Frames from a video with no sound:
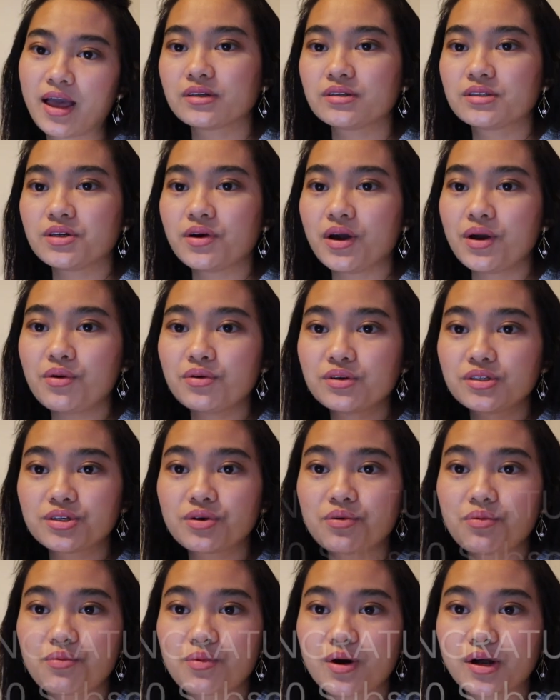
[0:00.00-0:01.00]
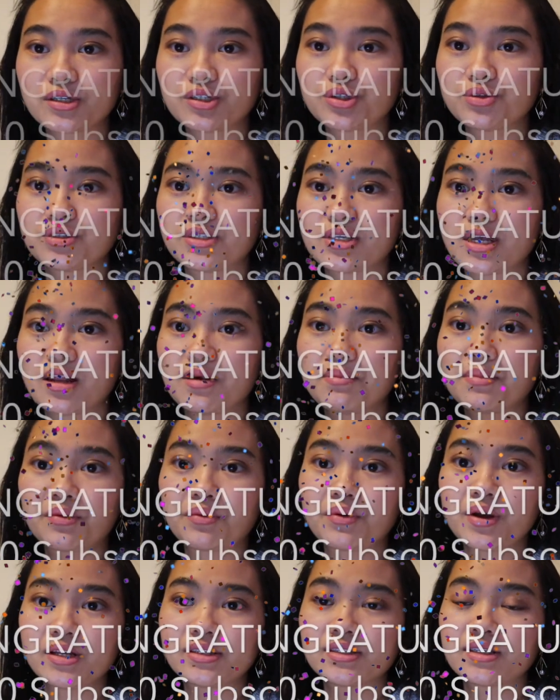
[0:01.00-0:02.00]
So I also want to
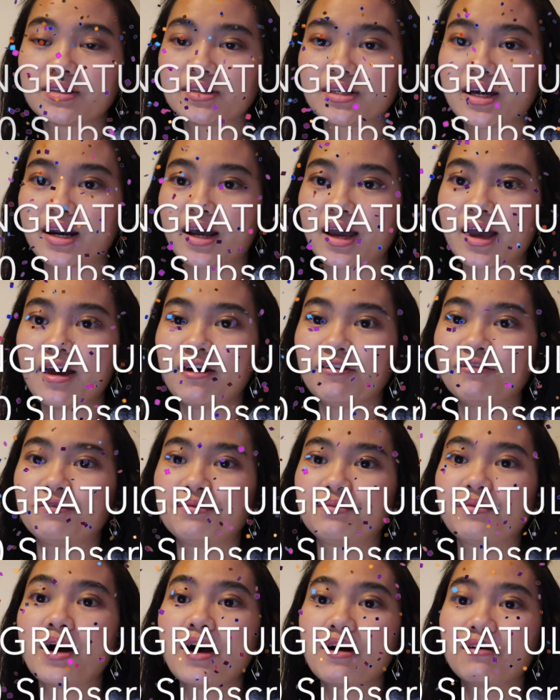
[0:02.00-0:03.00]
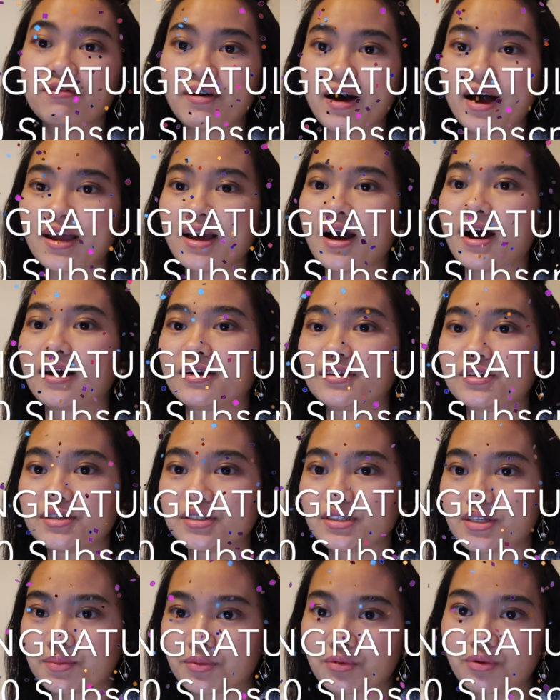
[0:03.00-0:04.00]
celebrate that I have 500
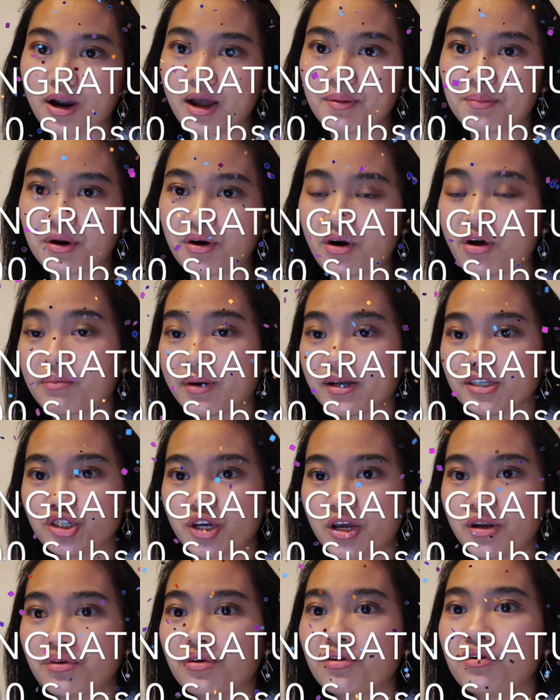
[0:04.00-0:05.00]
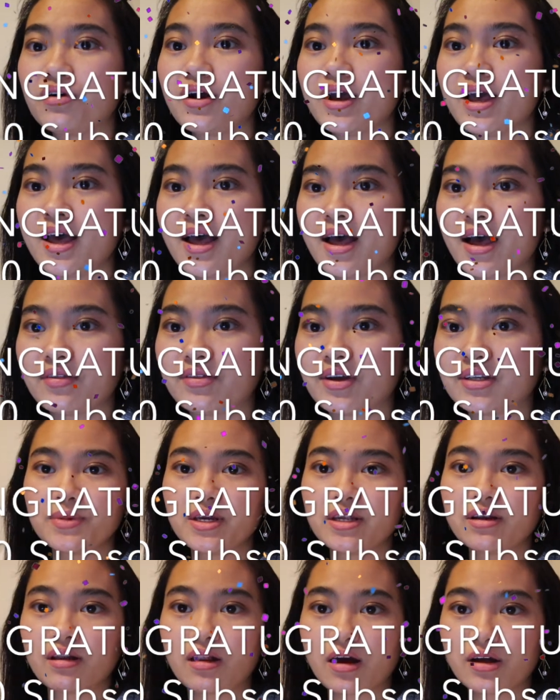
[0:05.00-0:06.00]
subscribers on my channel, and that
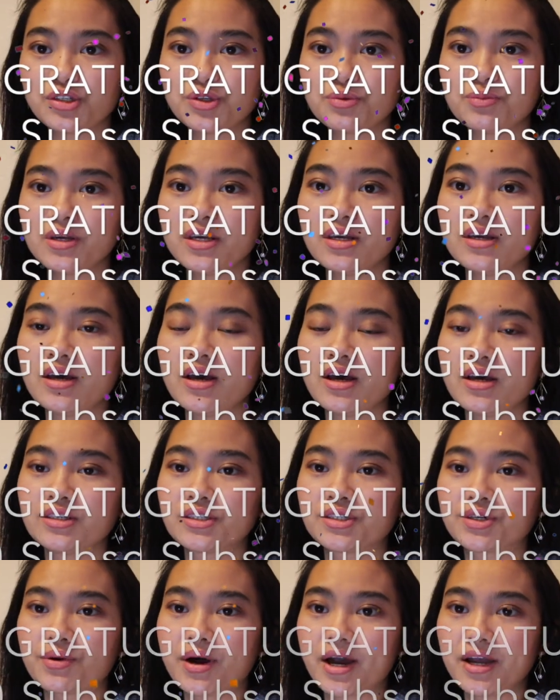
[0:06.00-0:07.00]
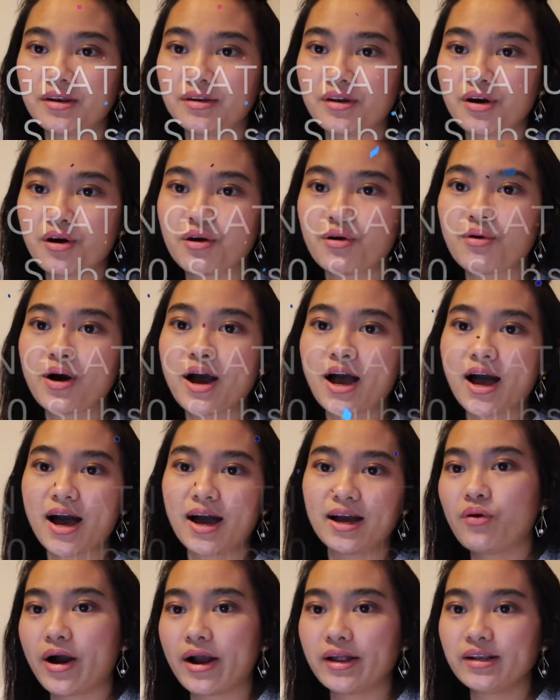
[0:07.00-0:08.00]
means a lot to me. So I know
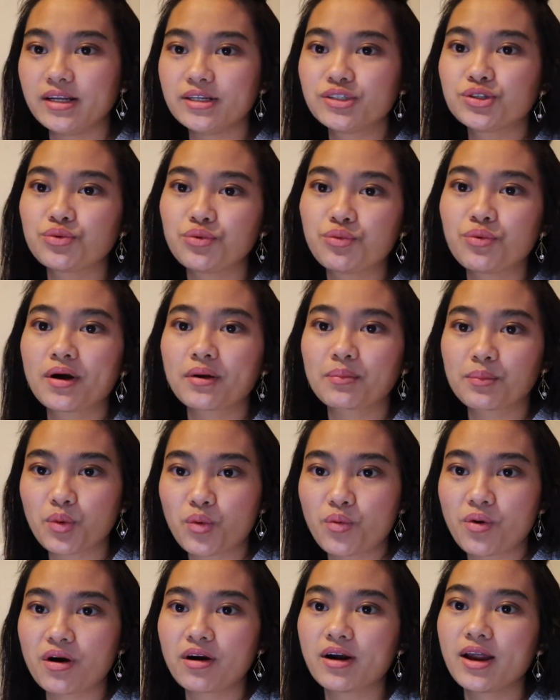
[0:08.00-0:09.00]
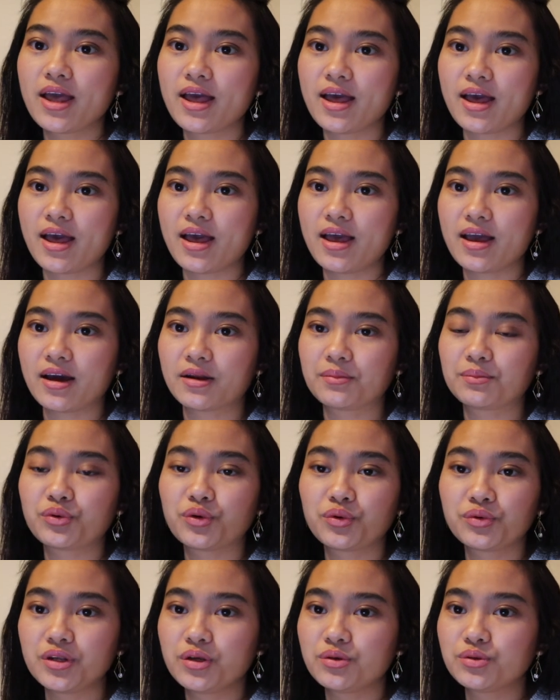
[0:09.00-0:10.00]
I need to work more and
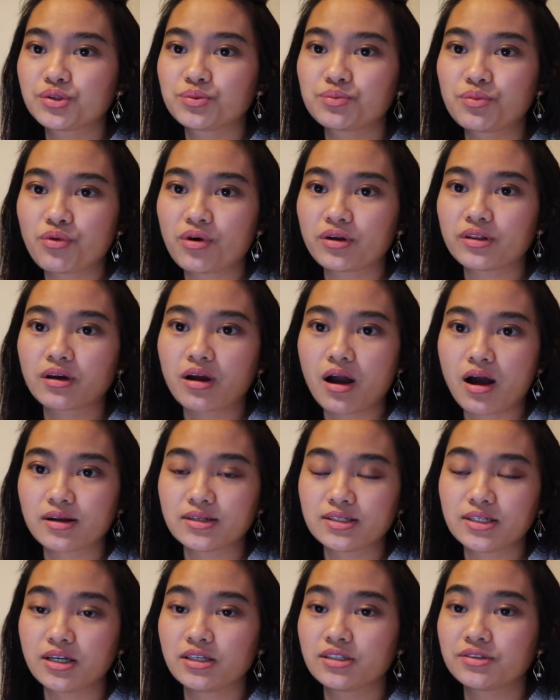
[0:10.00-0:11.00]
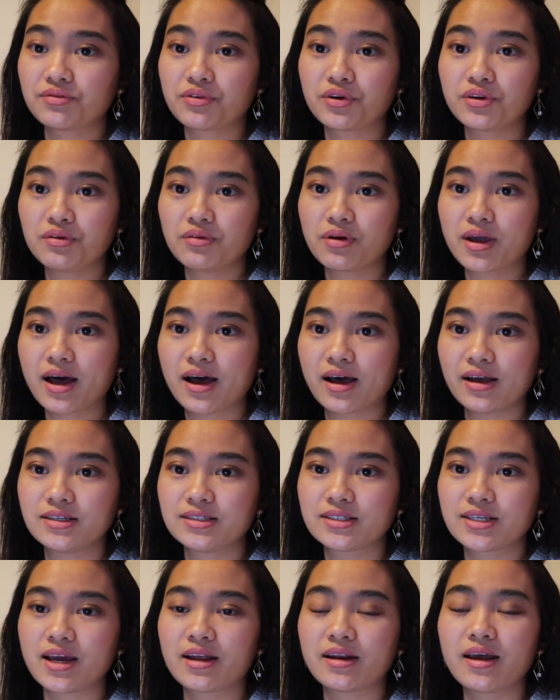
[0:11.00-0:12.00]
produce more the content for you
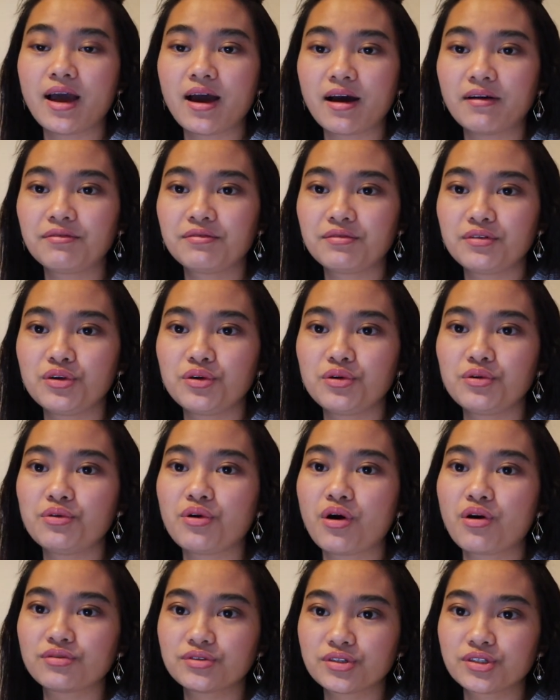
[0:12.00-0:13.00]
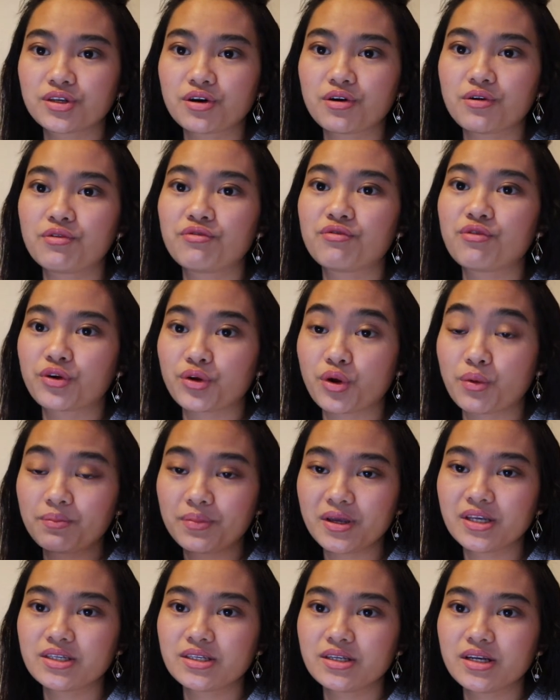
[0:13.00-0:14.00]
guys and help you also for your
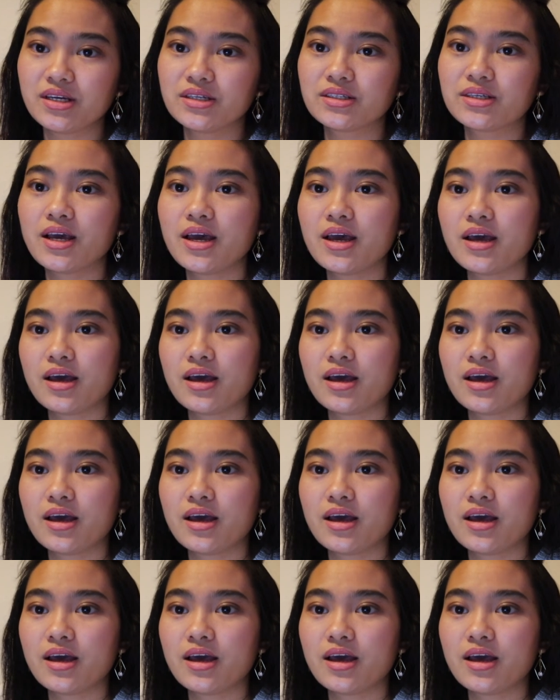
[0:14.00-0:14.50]
business.